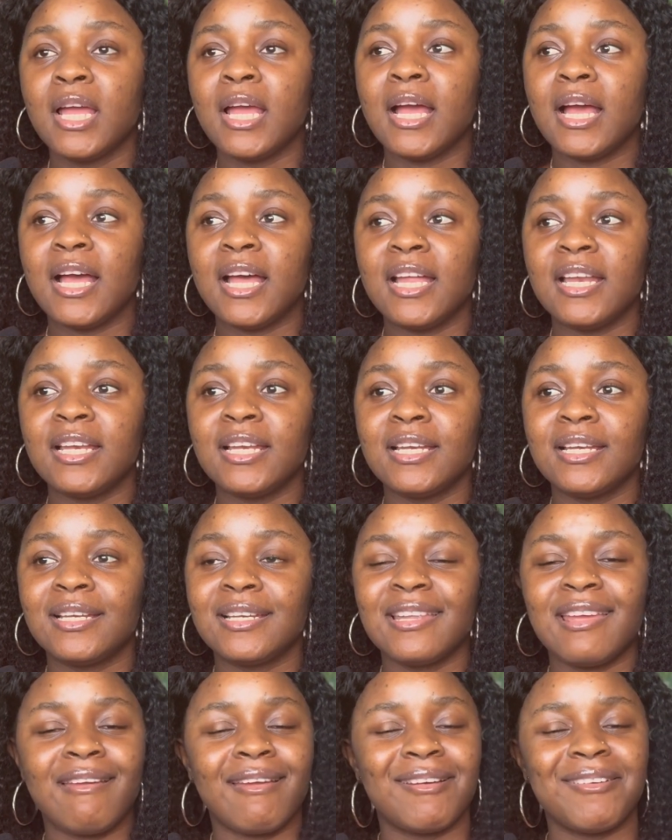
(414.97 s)
And
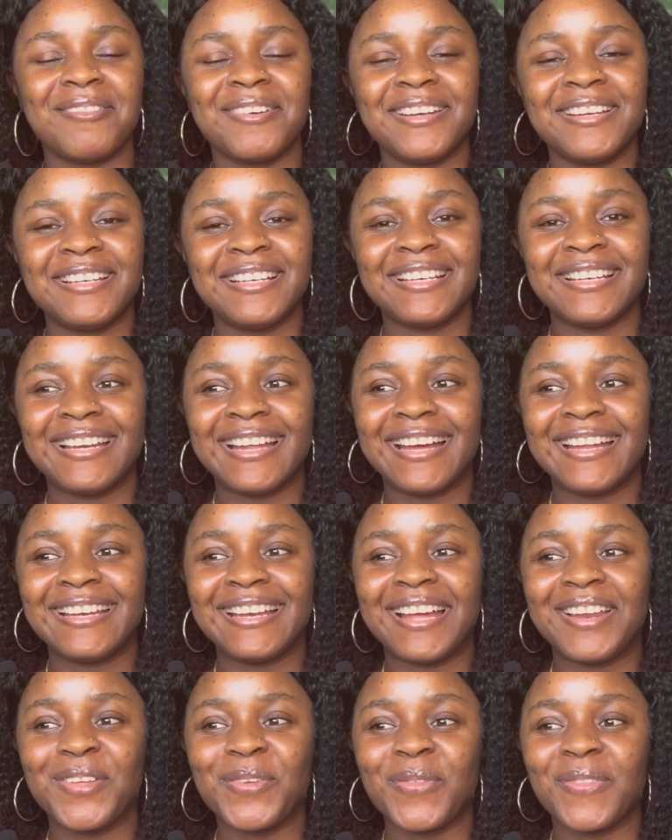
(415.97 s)
yeah, other than that,
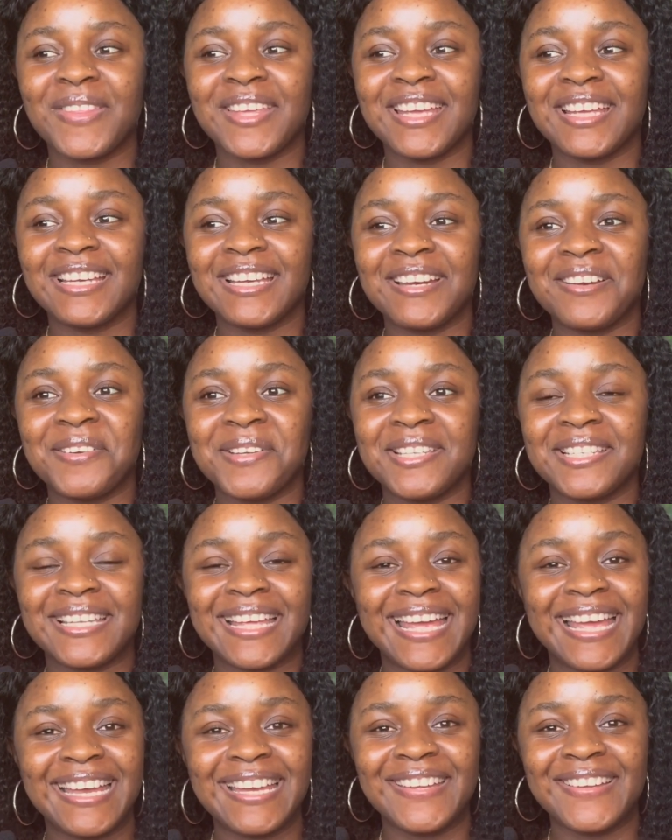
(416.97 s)
I don't think there is
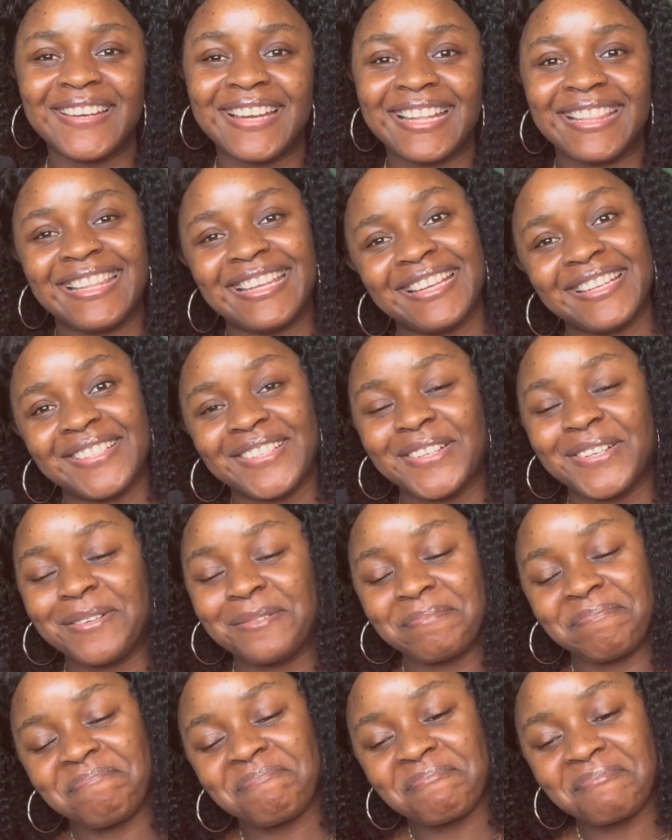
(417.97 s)
any other thing. So
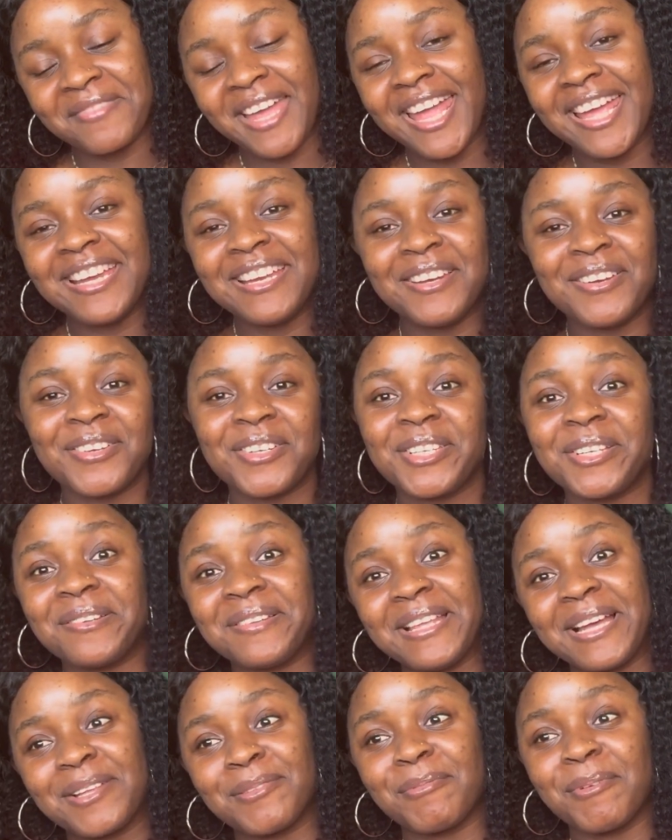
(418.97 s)
in a nutshell,
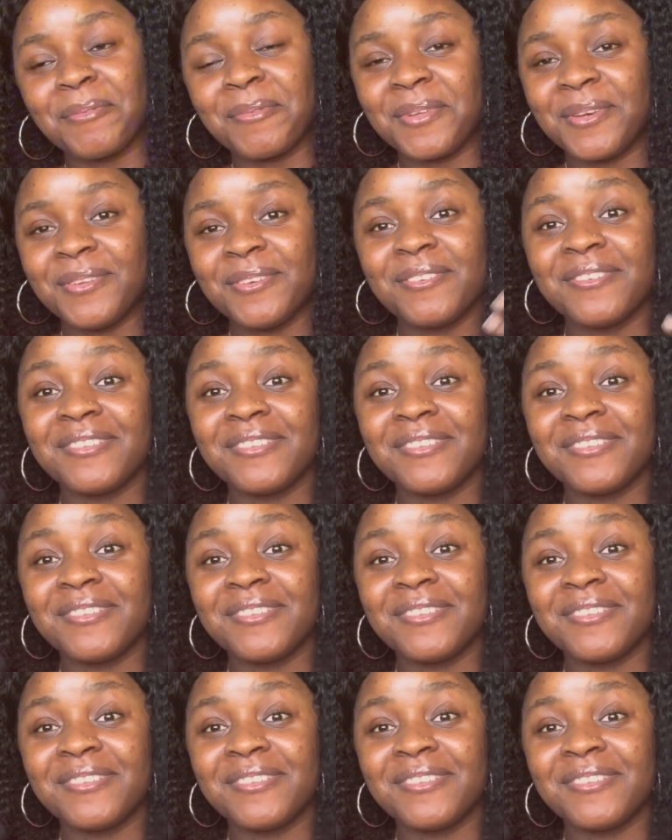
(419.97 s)
that's what we do.